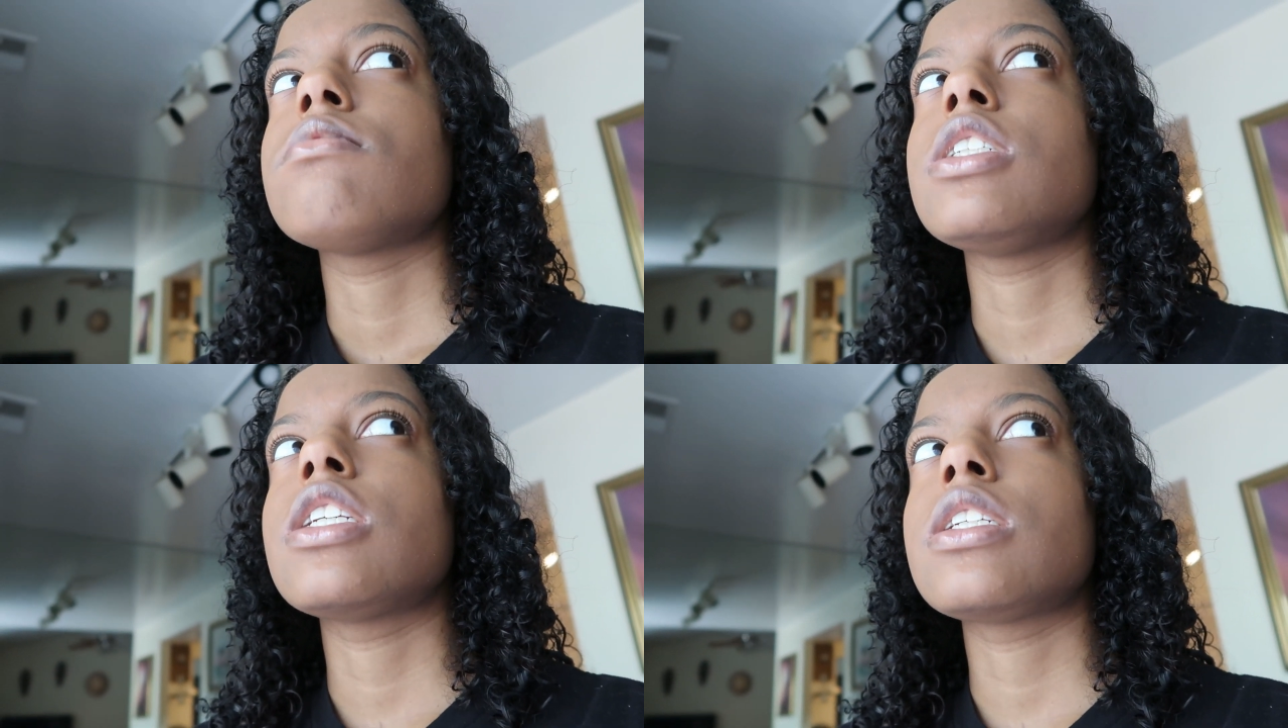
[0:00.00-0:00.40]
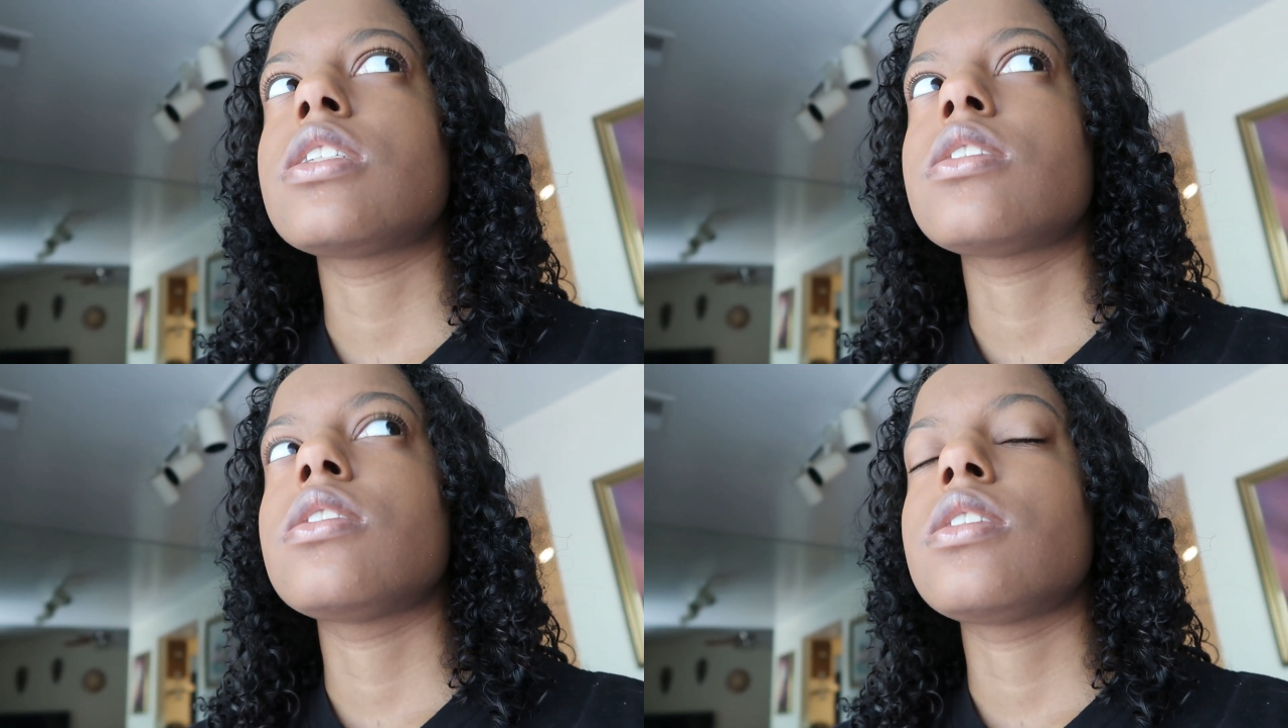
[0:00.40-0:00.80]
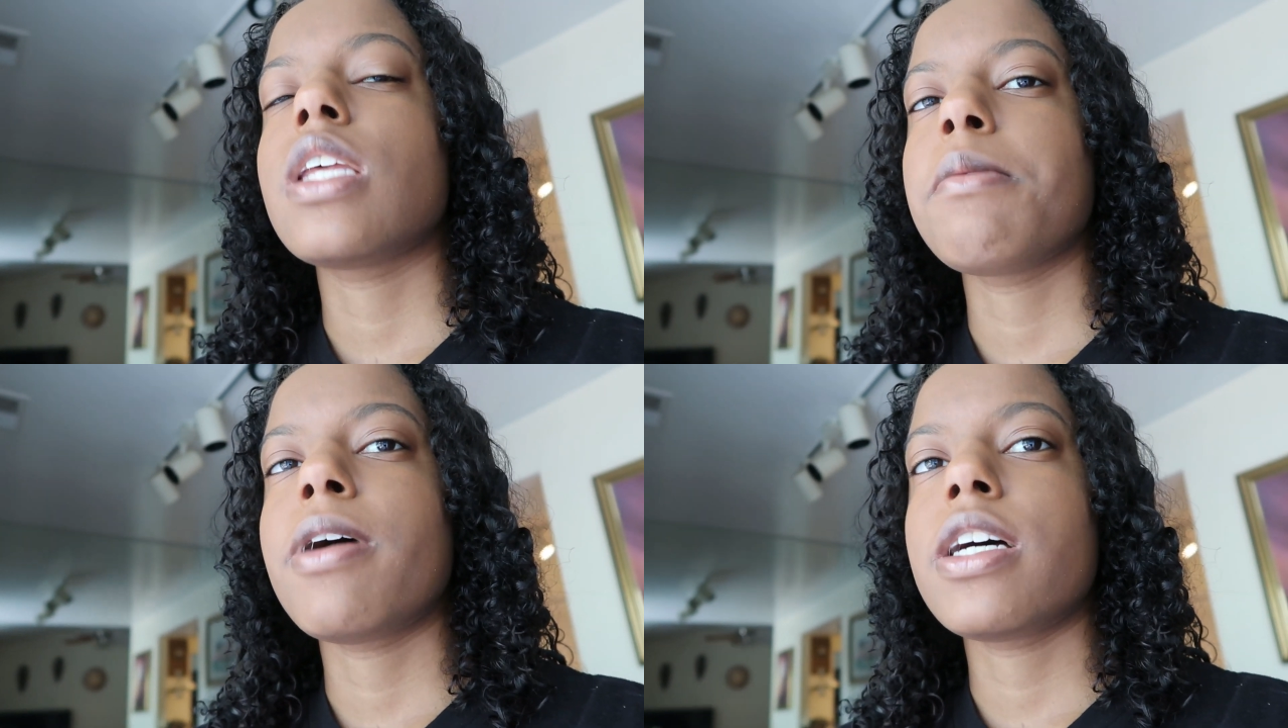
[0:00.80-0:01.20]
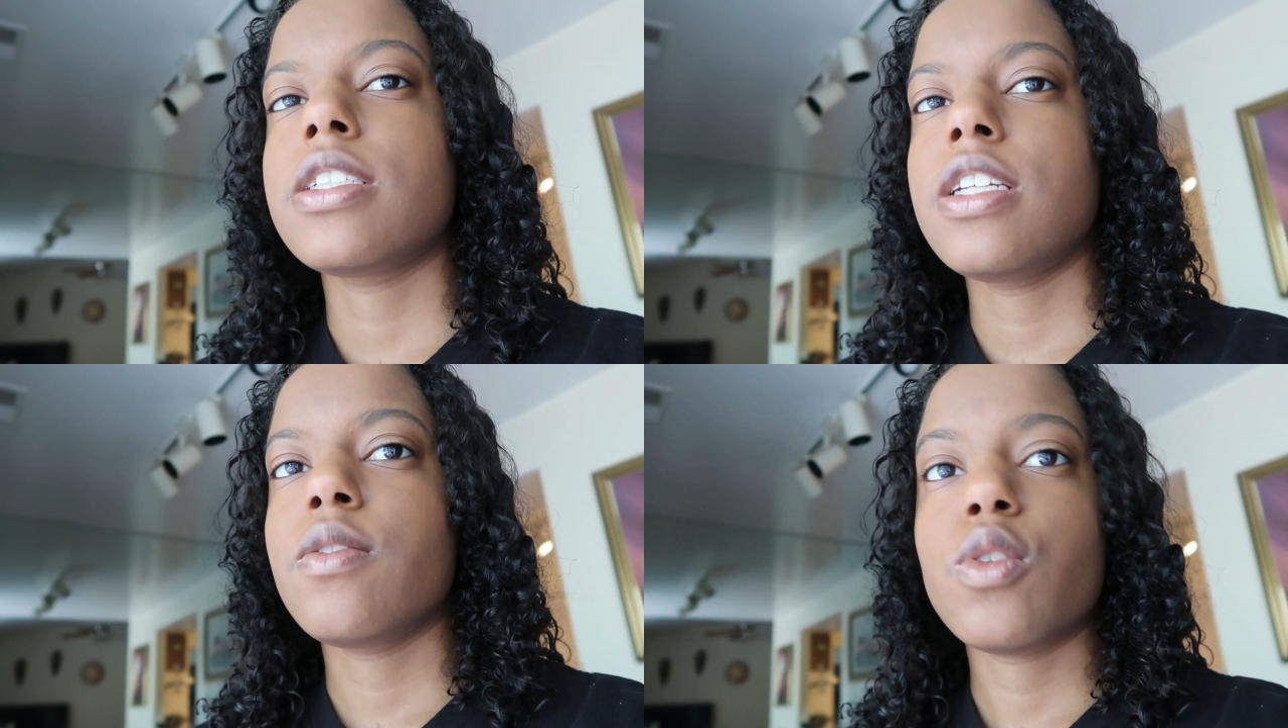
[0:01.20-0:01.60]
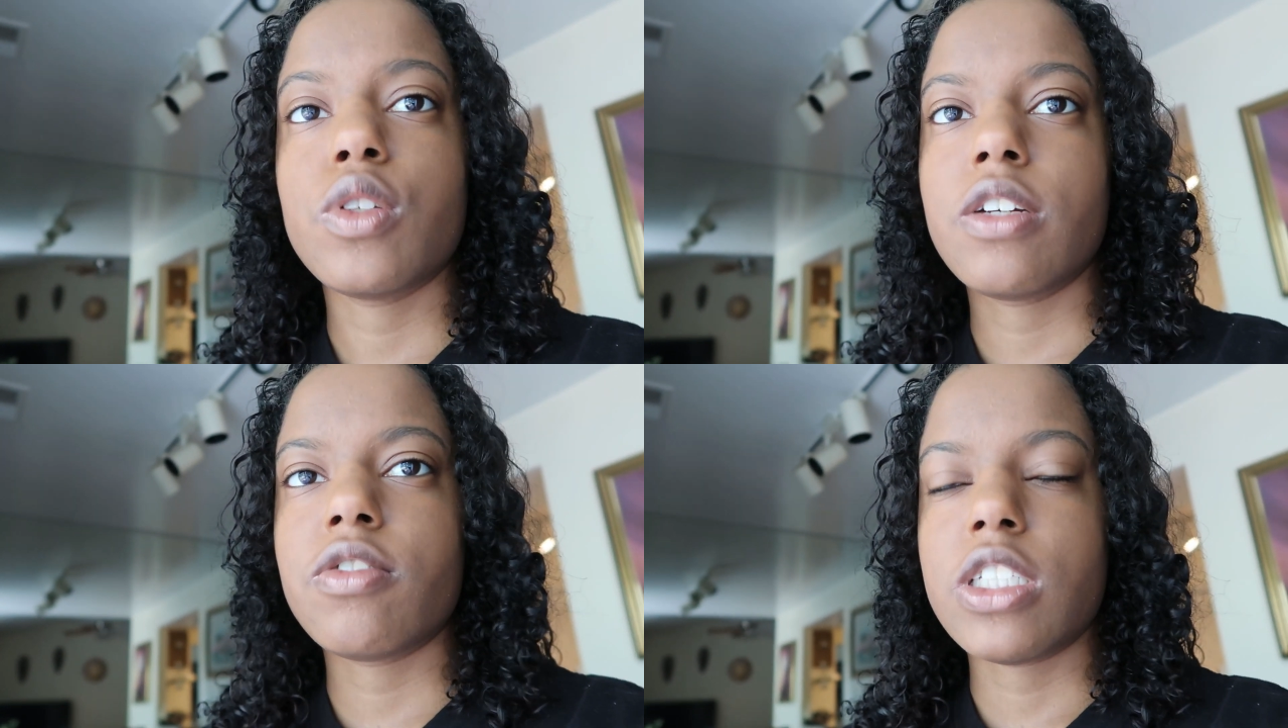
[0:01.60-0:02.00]
just stay positive
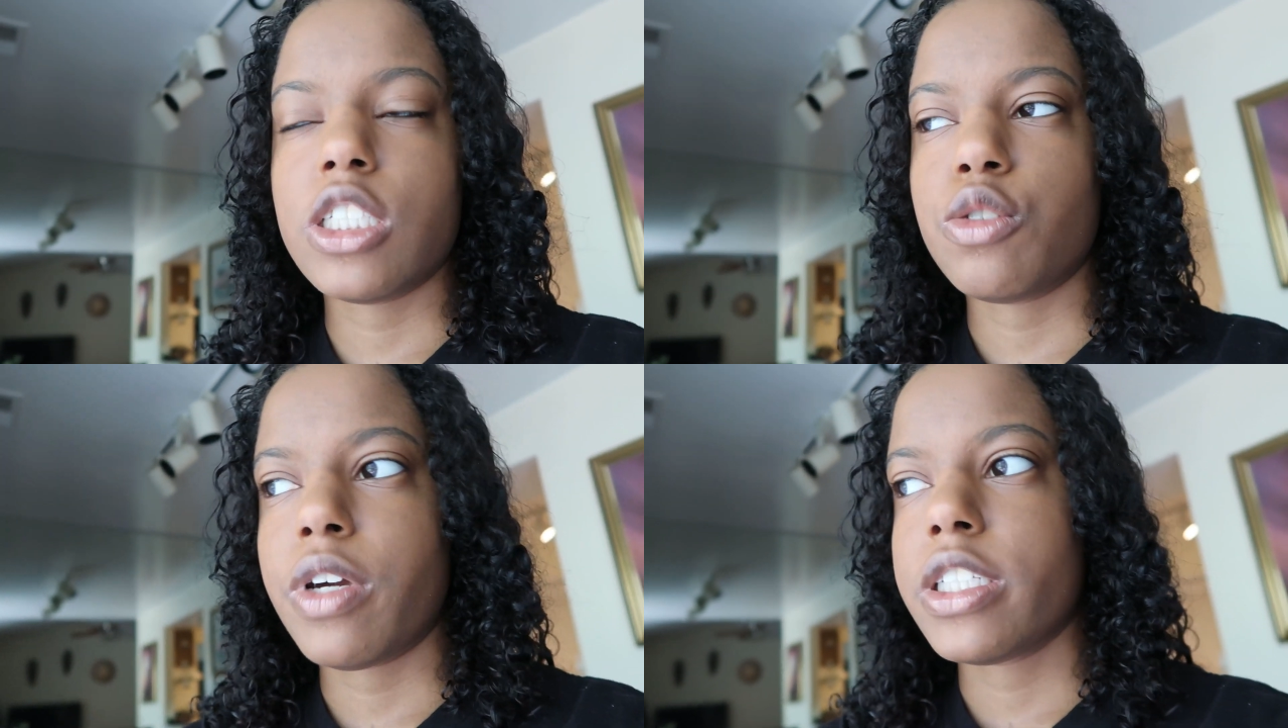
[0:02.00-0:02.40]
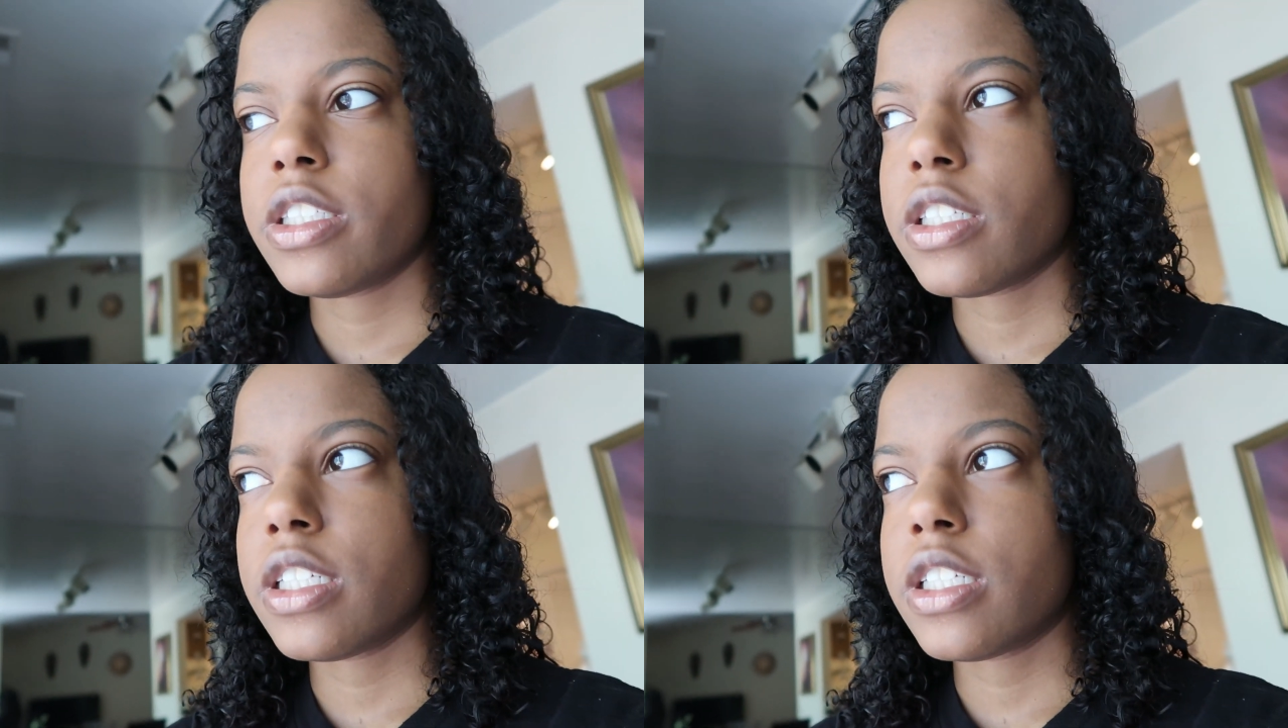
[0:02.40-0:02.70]
through different situations,